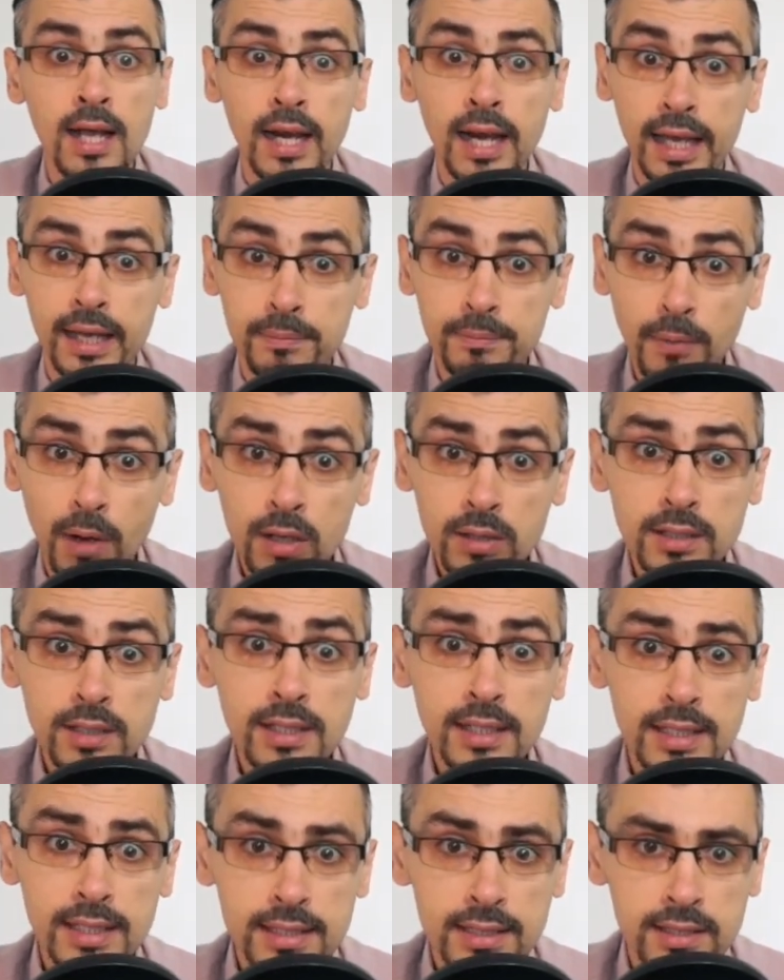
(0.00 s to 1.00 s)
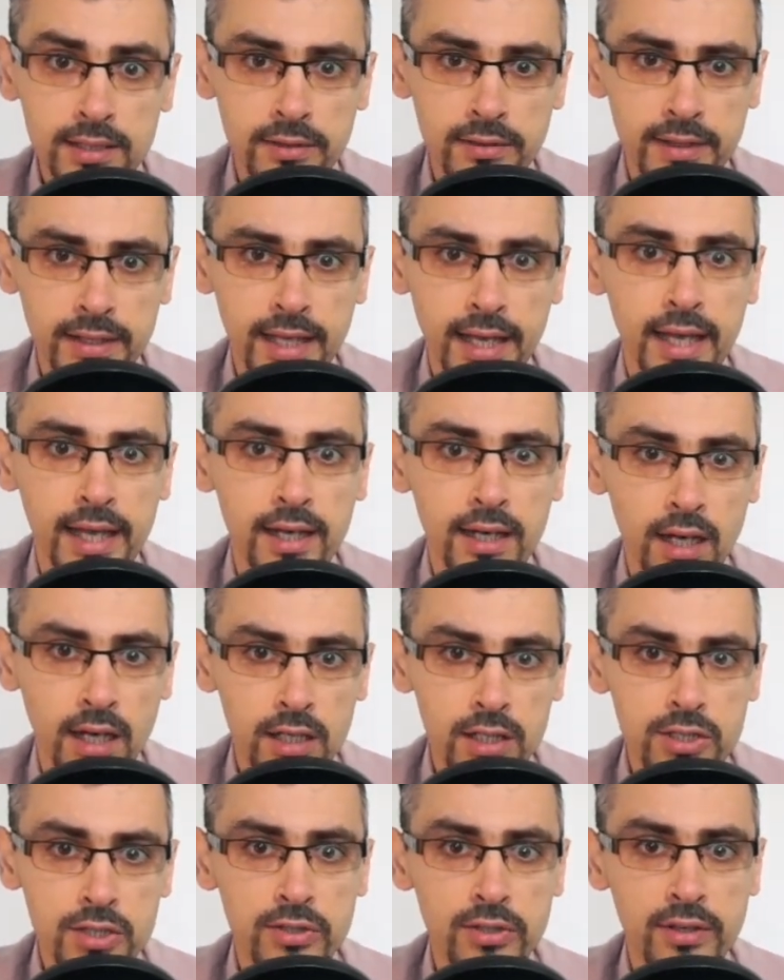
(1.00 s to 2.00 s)
Like modern literary and
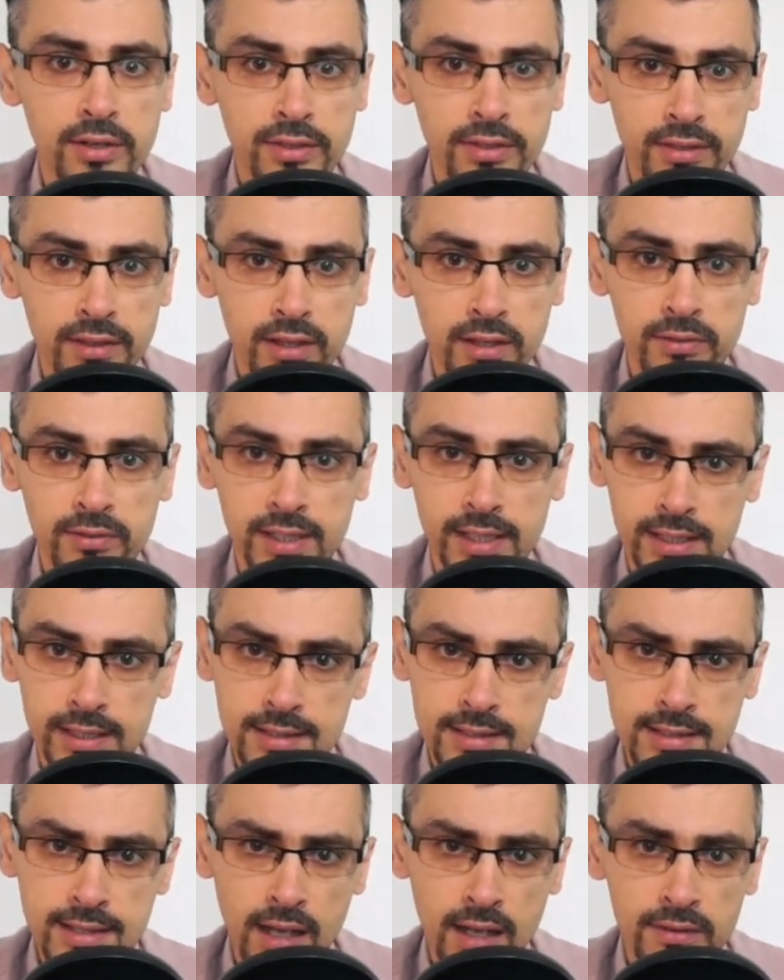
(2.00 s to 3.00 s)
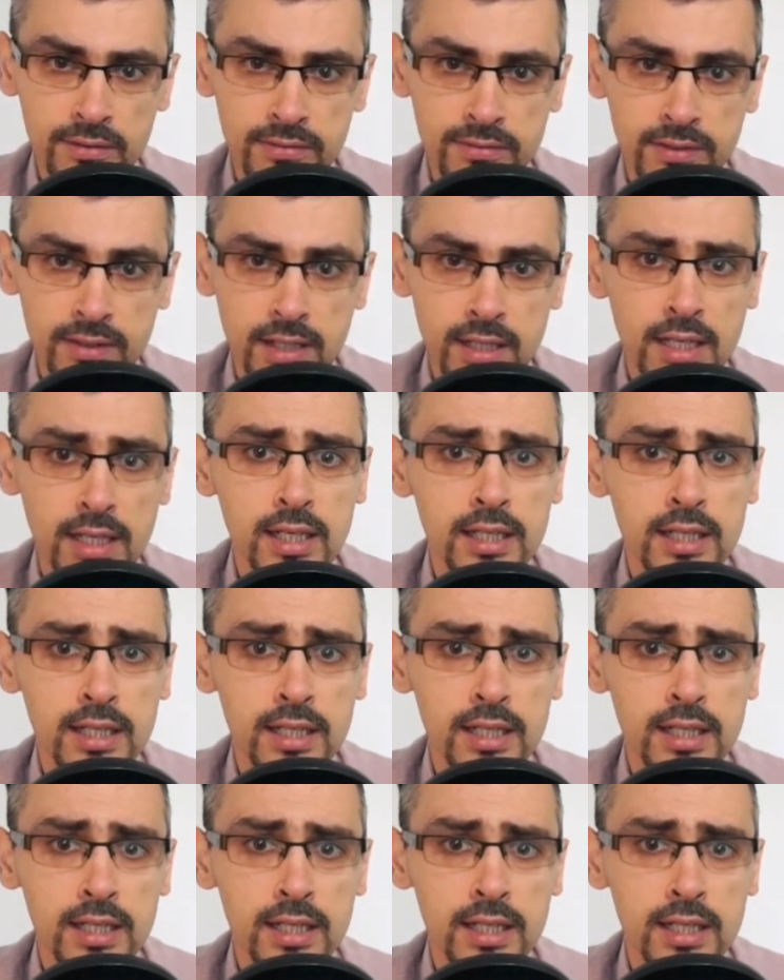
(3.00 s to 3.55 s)
cultural theory itself,